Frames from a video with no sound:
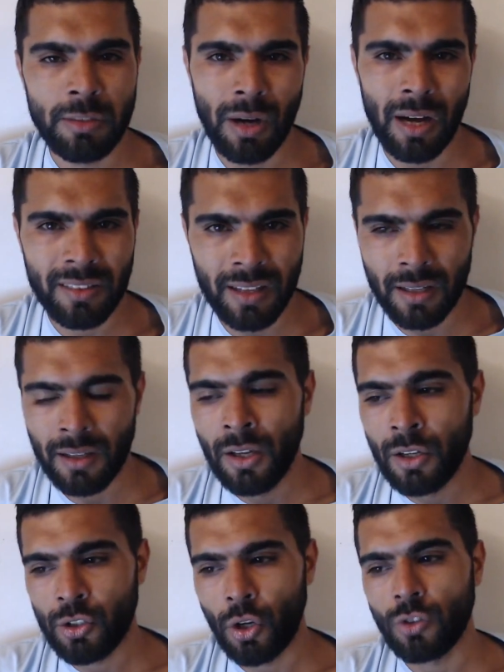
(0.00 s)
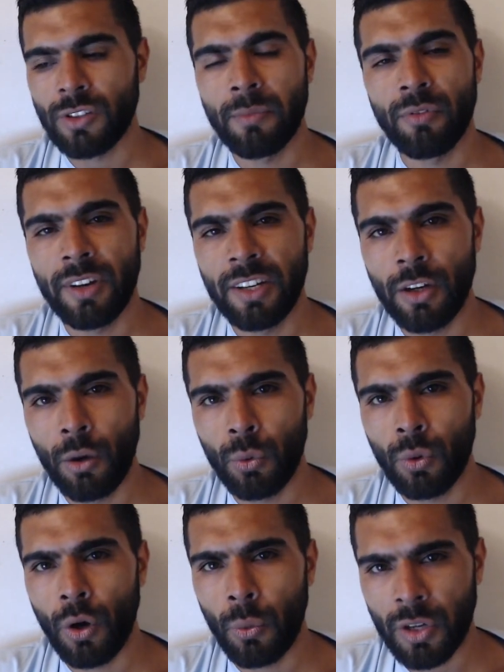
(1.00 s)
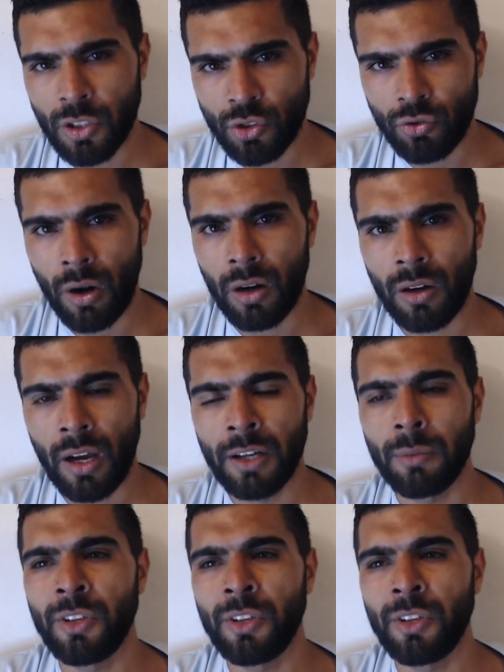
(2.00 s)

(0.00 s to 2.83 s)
But I think Jose Mourinho will go with a strong lineup.